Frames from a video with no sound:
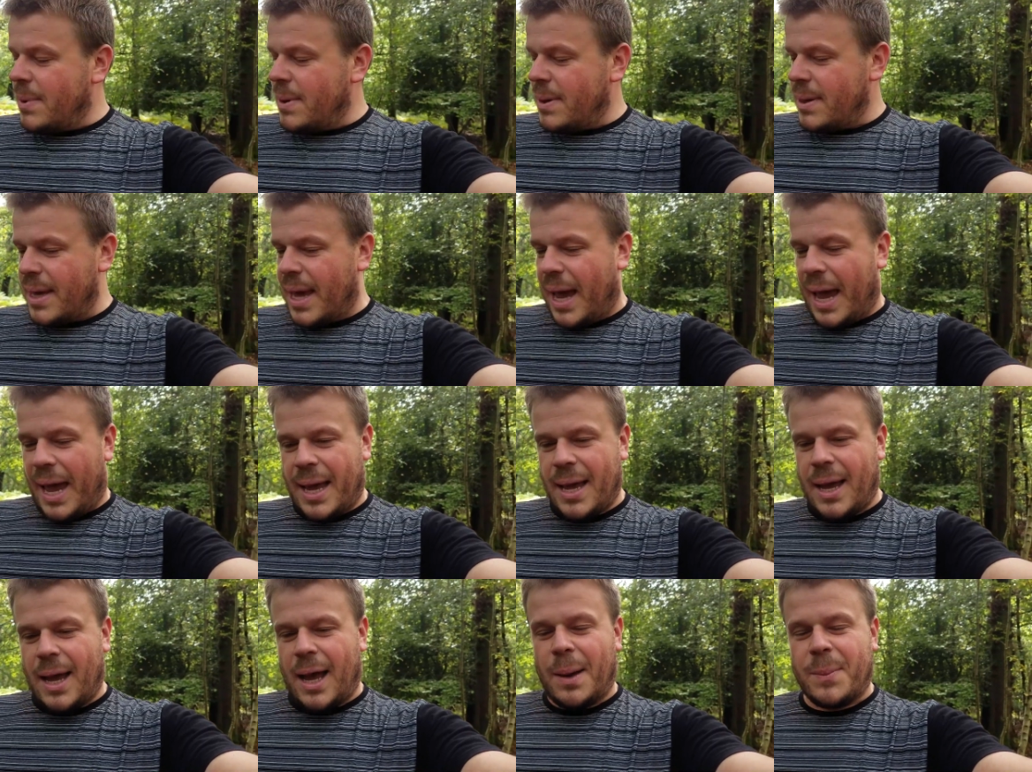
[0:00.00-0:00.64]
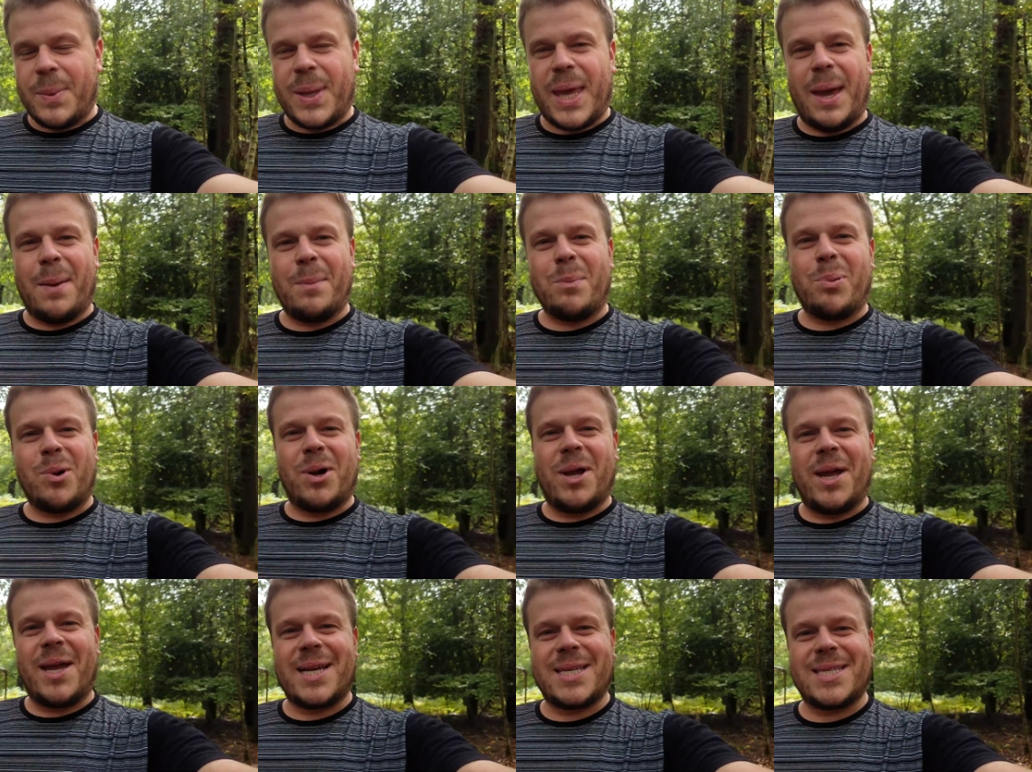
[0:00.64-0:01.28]
Yeah, I'm getting
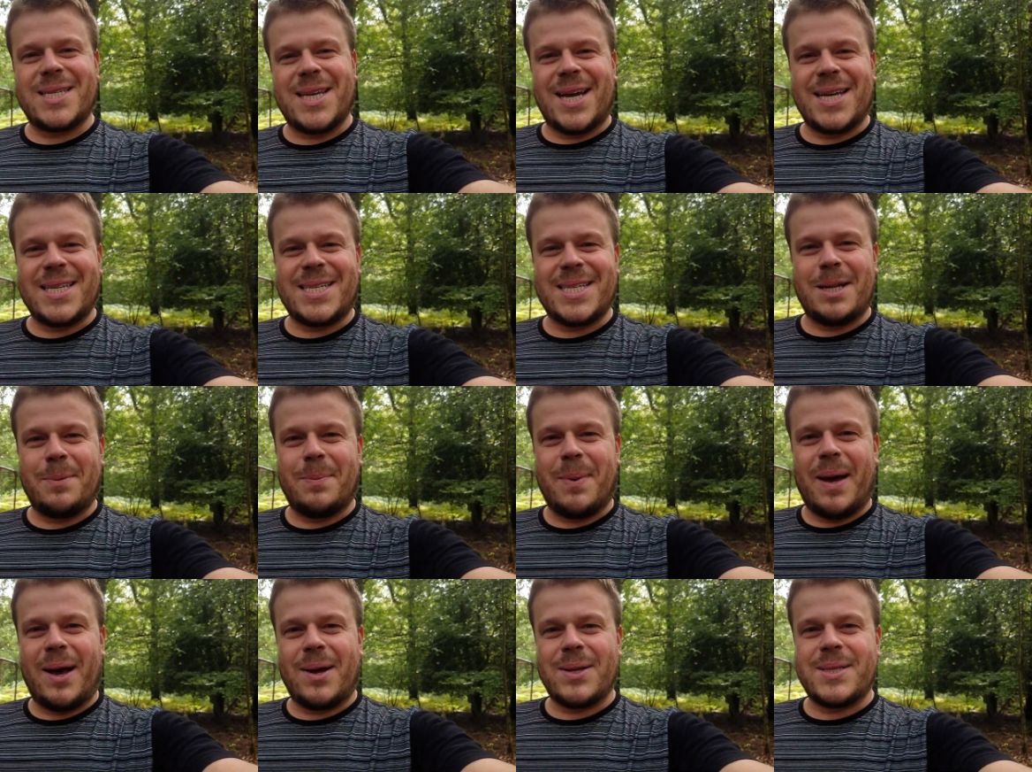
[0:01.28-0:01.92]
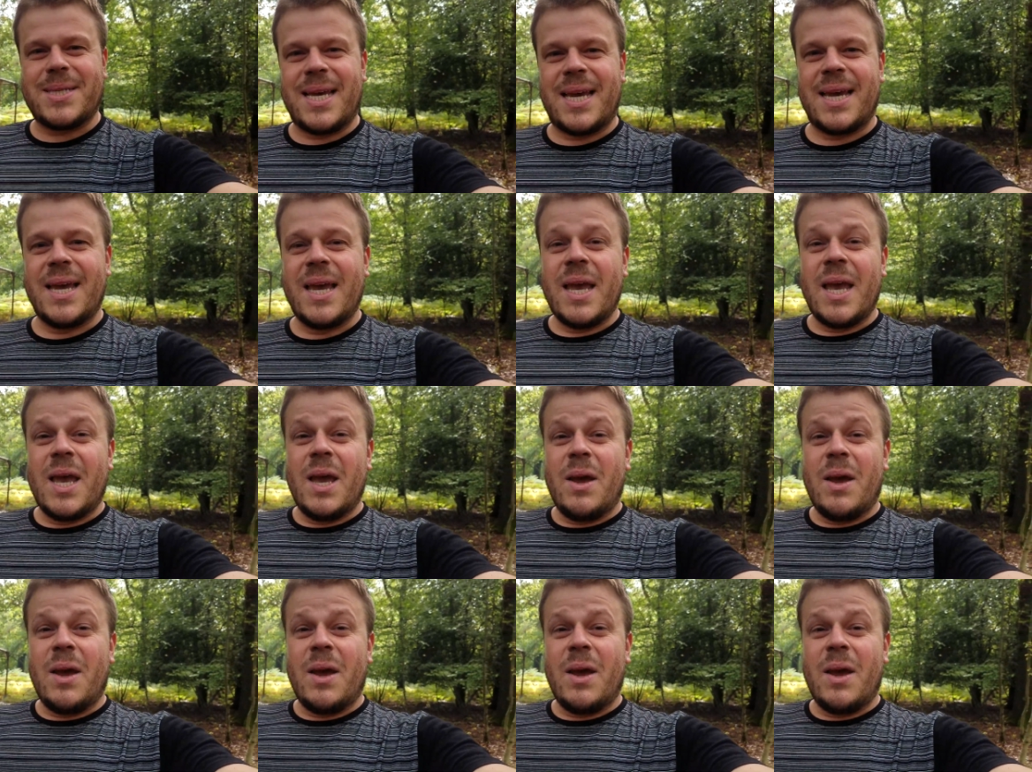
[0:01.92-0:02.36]
pretty excited about it.